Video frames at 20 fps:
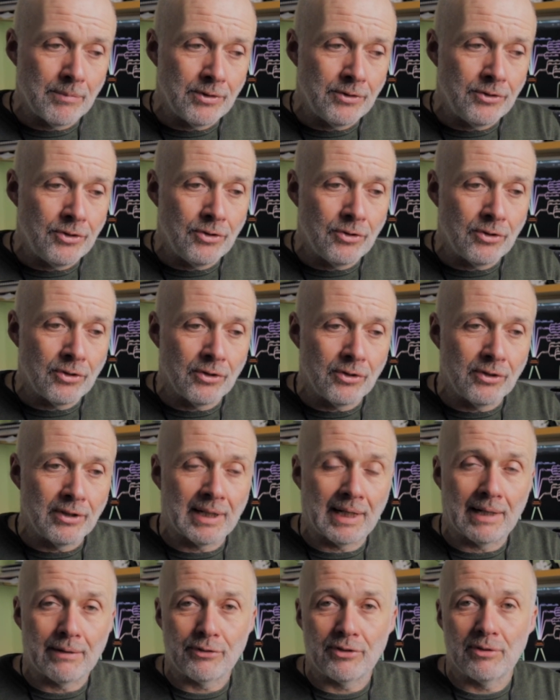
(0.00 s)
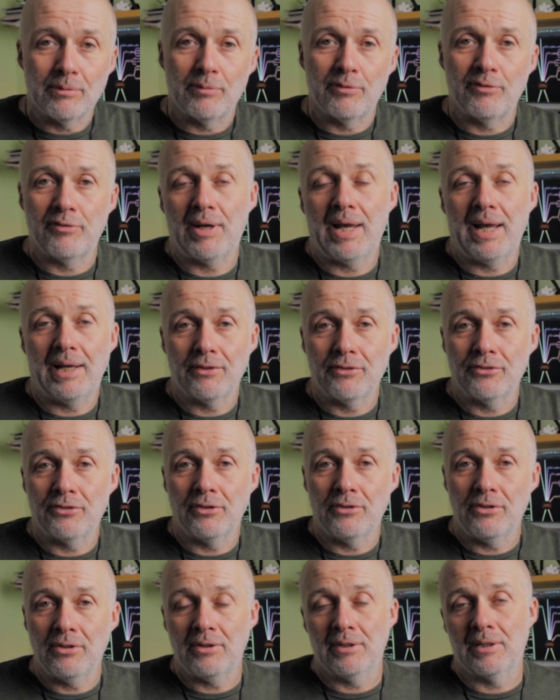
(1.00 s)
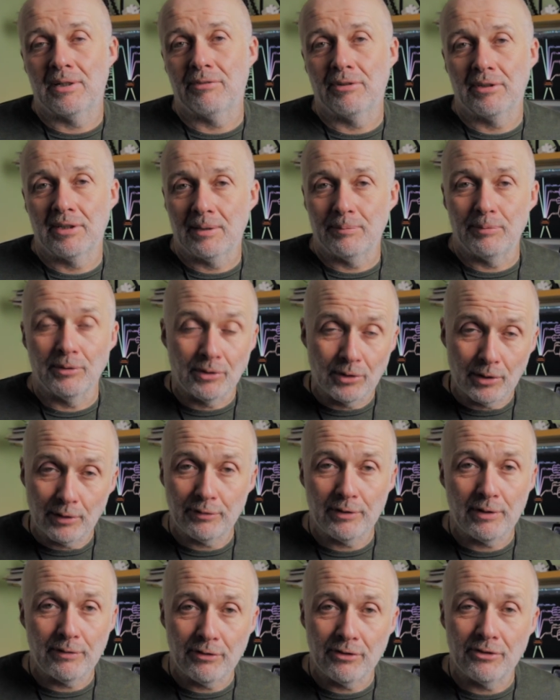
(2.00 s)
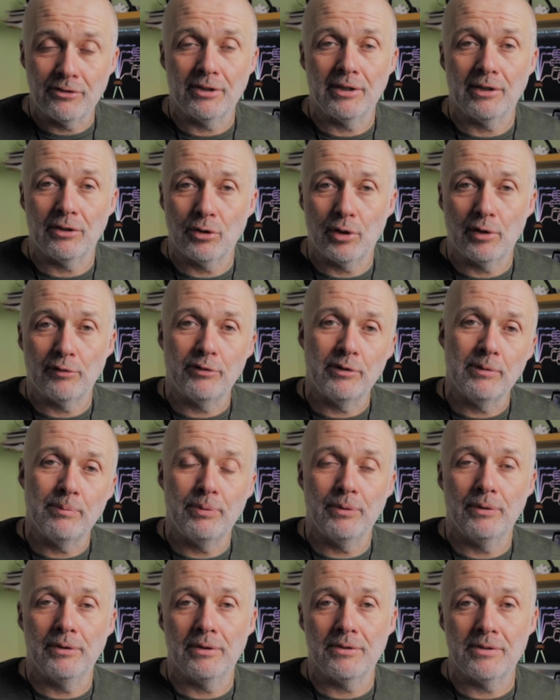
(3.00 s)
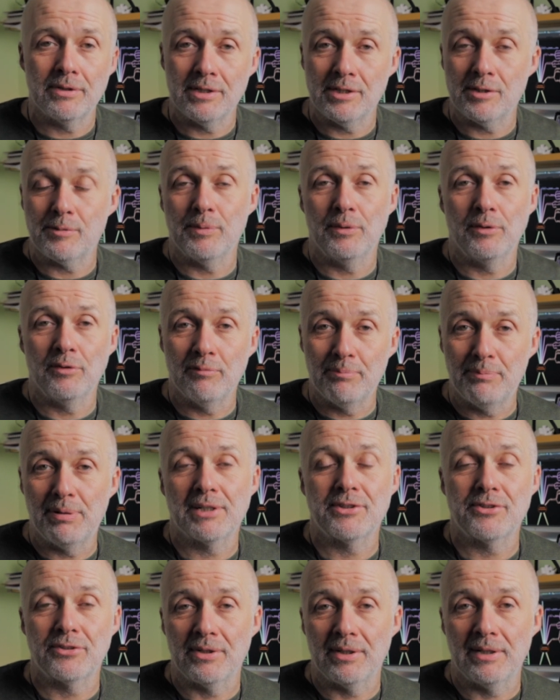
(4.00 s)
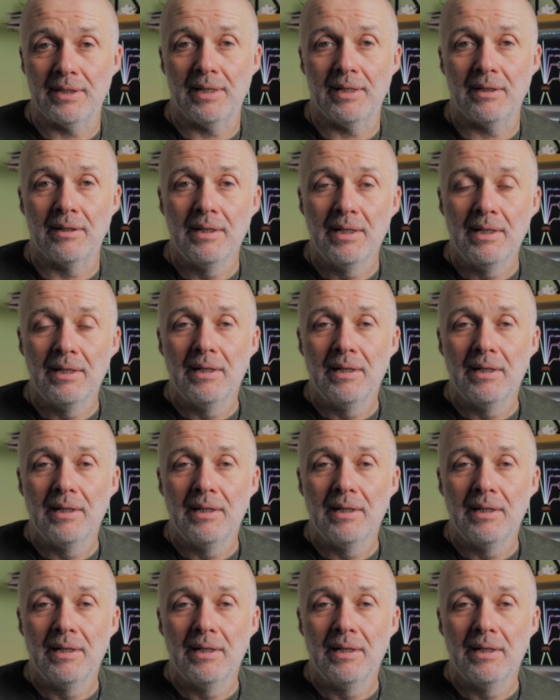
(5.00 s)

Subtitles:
you could have some fat. So you can have a cup of coffee. If you drink coffee, put a teaspoon of butter in there.